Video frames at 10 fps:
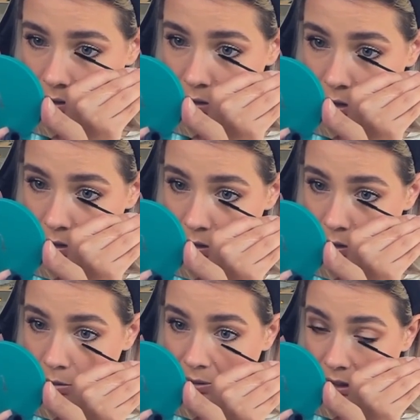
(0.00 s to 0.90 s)

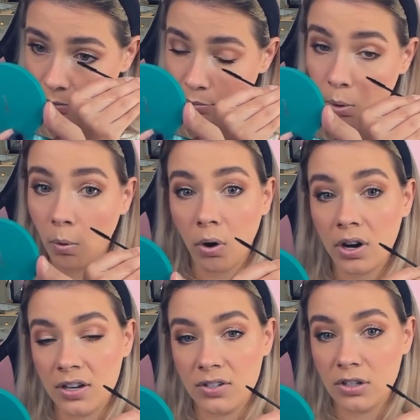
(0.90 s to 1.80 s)
tube
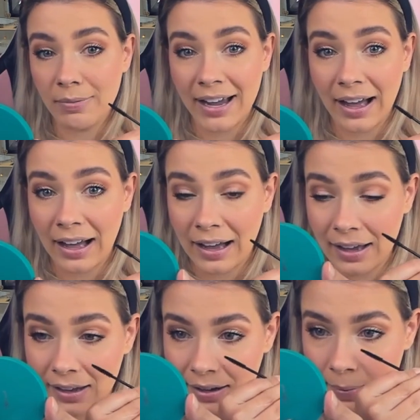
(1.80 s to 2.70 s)
poured into my
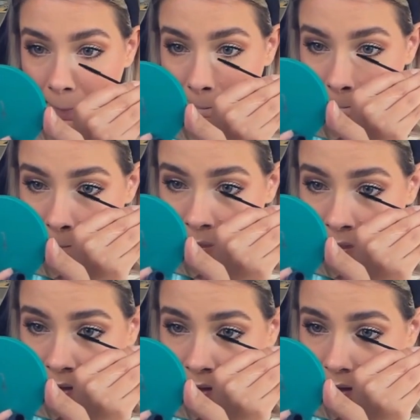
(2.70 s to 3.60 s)
eye,
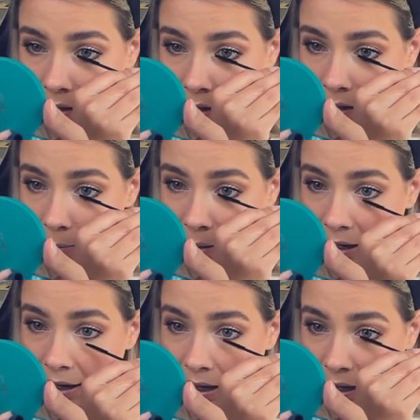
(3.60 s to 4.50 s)
and
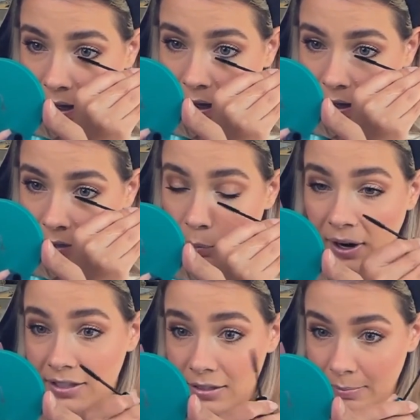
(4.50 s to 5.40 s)
the
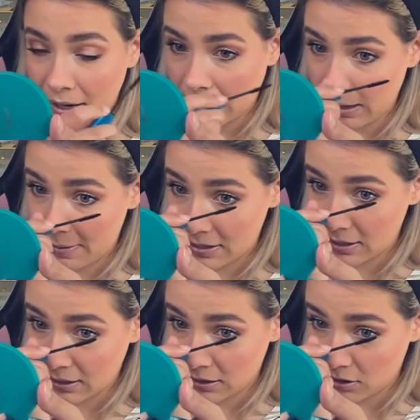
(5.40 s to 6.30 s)
whites of my eye
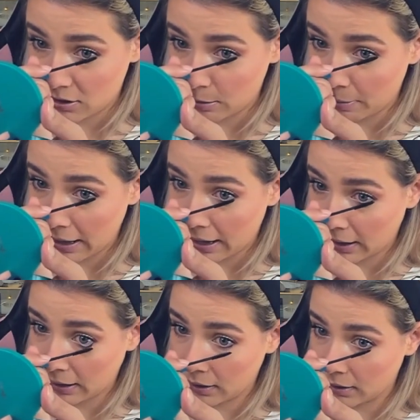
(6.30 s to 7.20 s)
basically turned
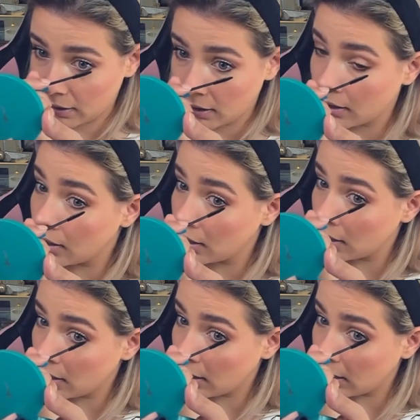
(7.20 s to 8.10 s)
black.
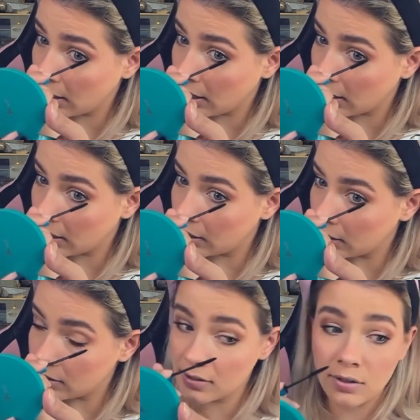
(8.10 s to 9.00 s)
And
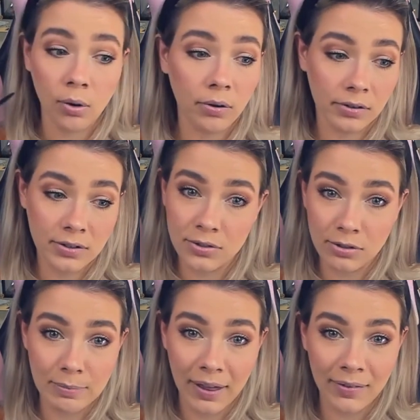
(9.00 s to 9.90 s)
this is a horror
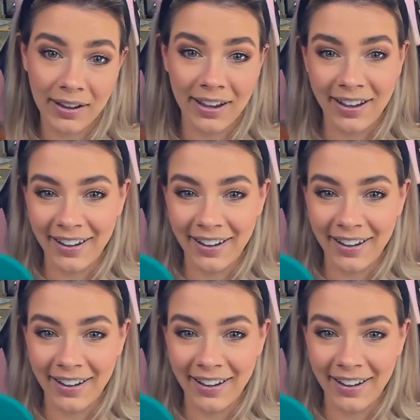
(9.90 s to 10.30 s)
story, by the way.